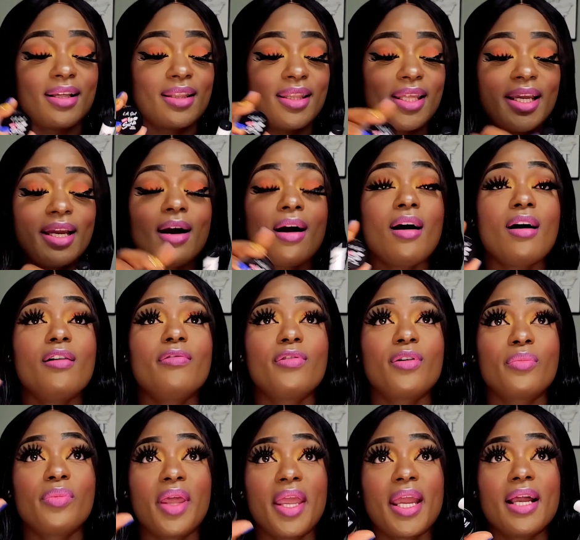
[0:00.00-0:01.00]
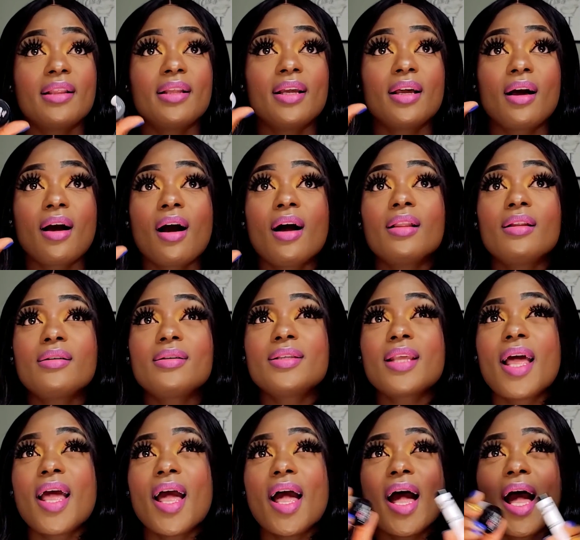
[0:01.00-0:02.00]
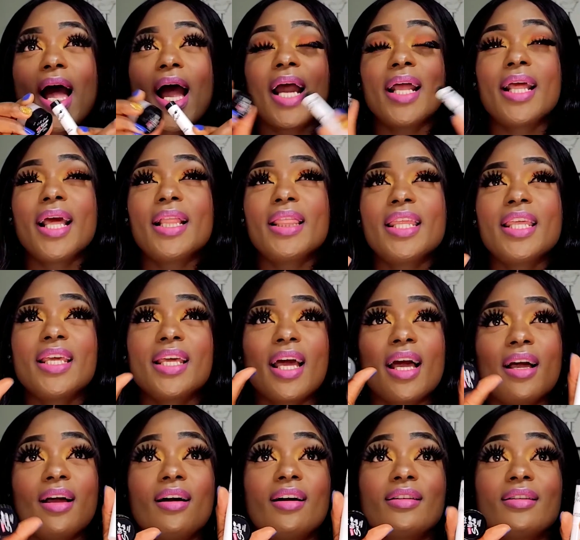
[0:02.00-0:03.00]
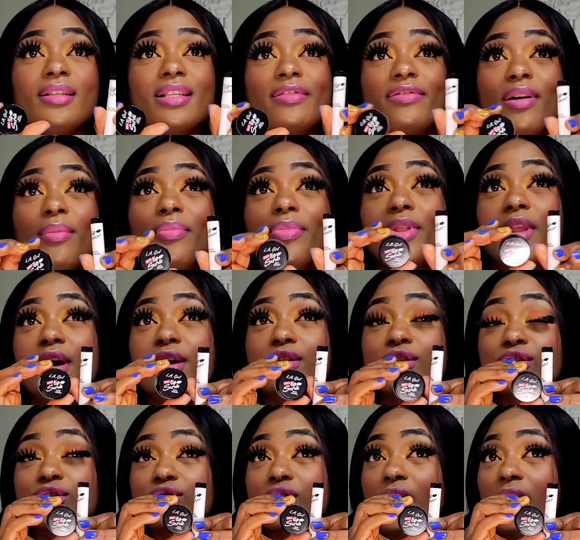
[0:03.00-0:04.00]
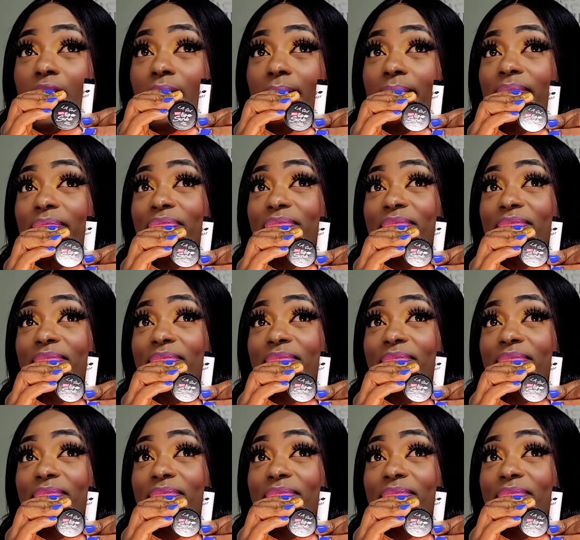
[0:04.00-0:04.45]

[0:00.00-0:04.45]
They are from LA Colors, and I think I got this from Nostrum.